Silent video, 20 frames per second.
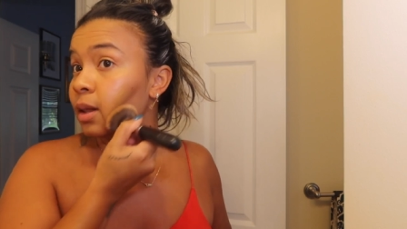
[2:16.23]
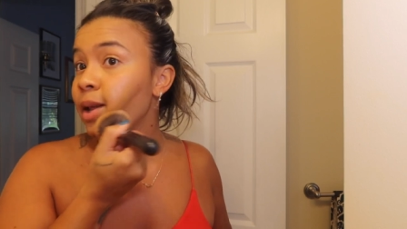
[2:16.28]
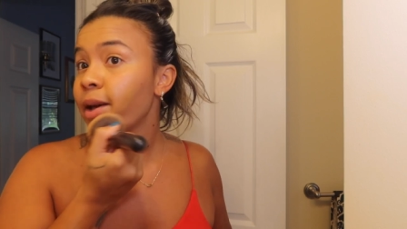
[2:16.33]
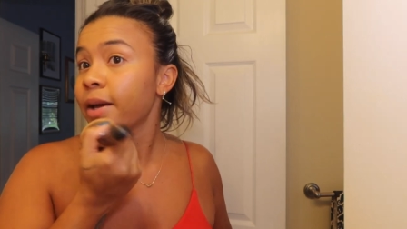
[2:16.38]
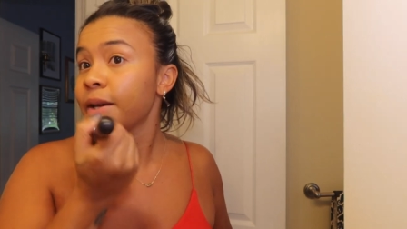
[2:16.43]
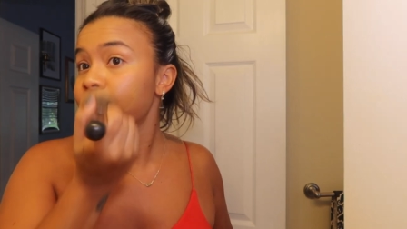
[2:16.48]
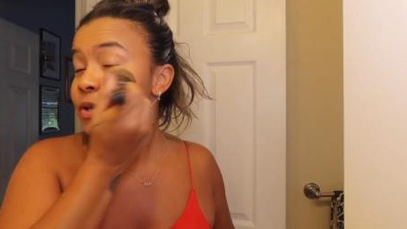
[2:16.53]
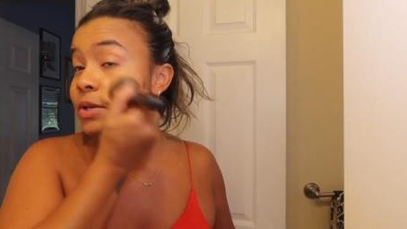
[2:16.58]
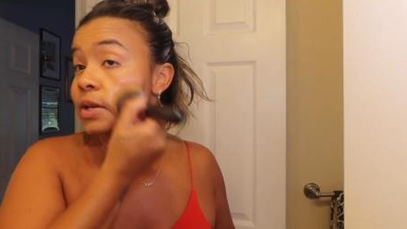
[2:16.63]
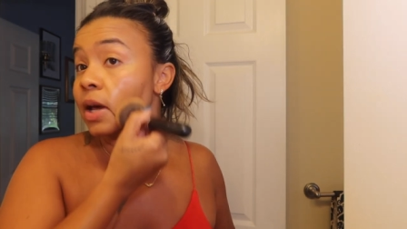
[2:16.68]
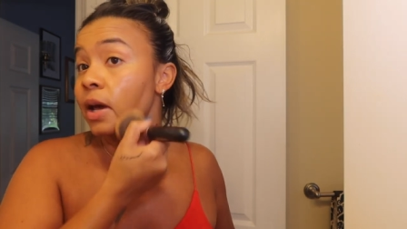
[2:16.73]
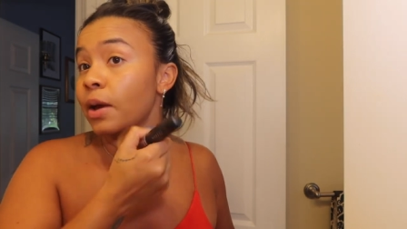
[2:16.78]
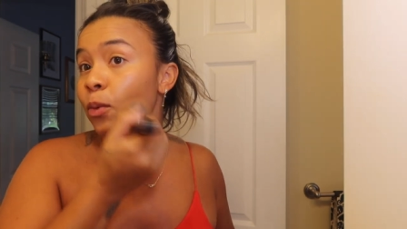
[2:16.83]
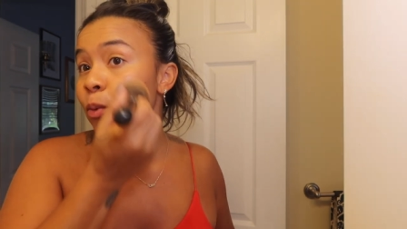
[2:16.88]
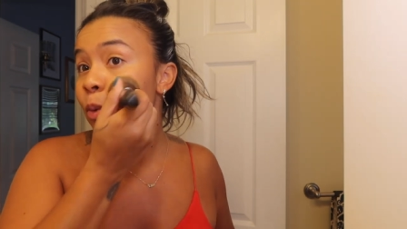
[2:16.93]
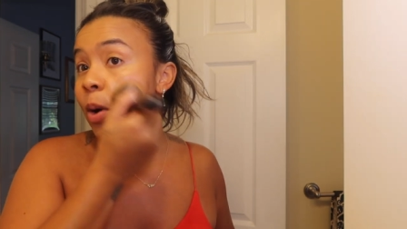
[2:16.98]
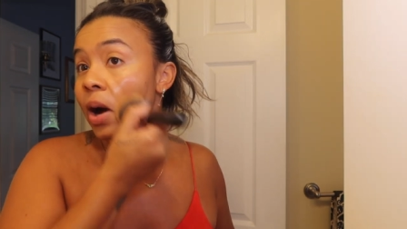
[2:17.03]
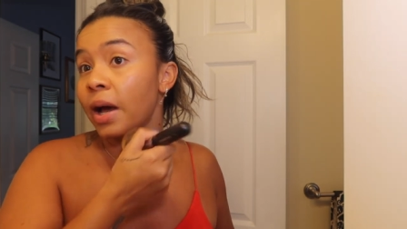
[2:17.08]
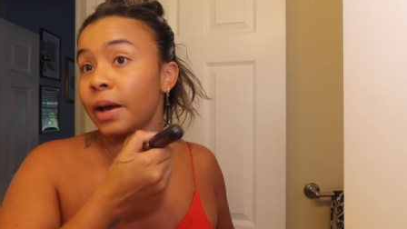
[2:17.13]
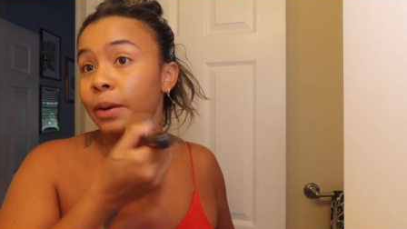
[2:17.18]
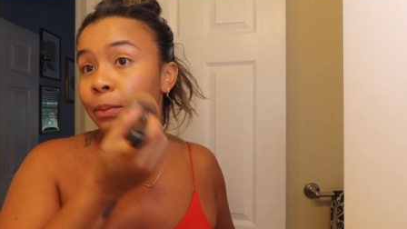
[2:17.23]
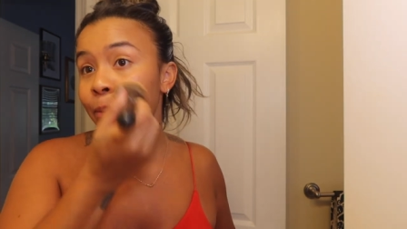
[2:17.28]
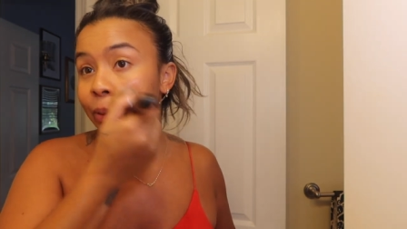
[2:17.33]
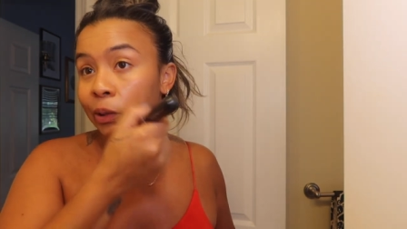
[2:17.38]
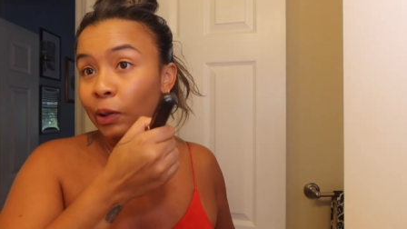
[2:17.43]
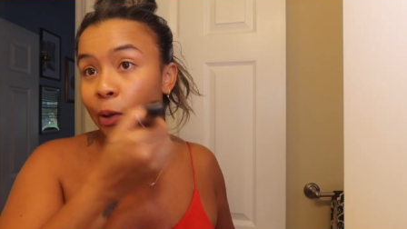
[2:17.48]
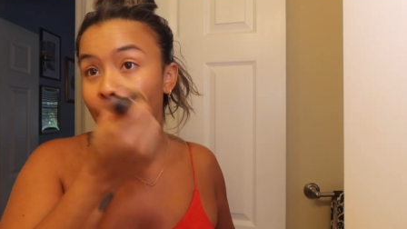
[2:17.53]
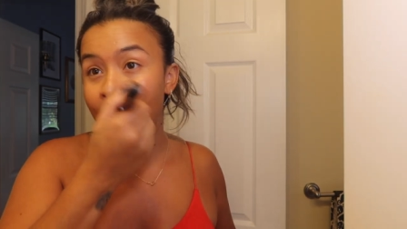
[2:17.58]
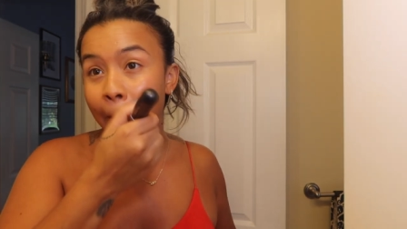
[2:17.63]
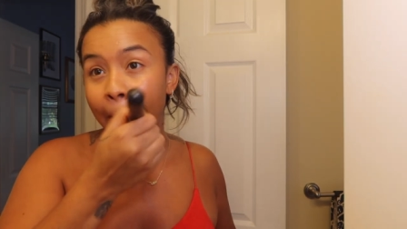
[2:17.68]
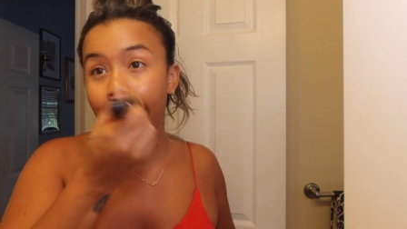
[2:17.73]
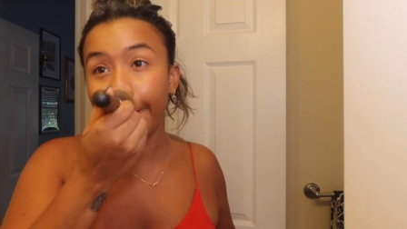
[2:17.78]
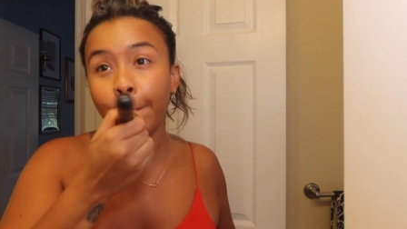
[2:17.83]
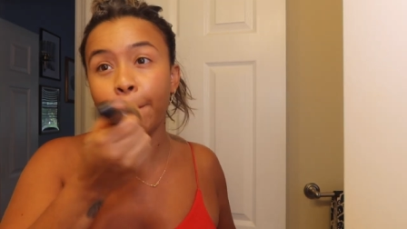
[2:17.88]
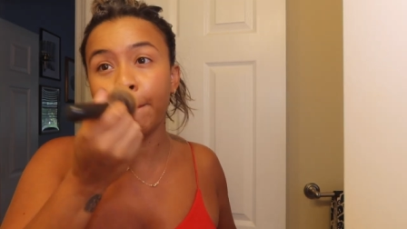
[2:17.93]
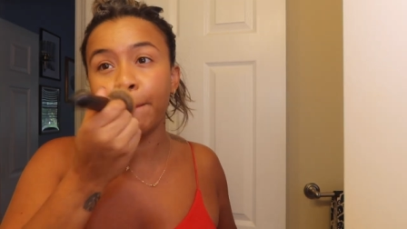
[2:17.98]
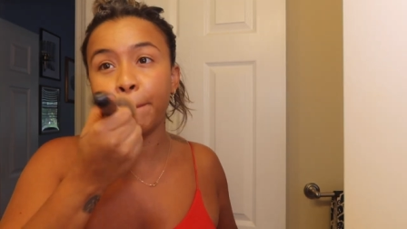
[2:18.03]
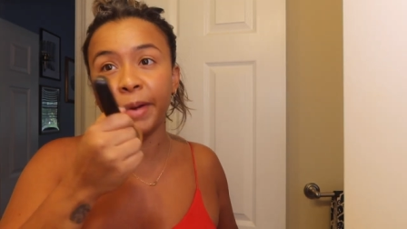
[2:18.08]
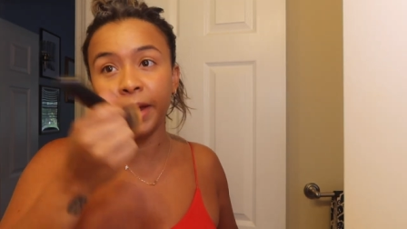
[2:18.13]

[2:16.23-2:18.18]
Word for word: like site-wide blowout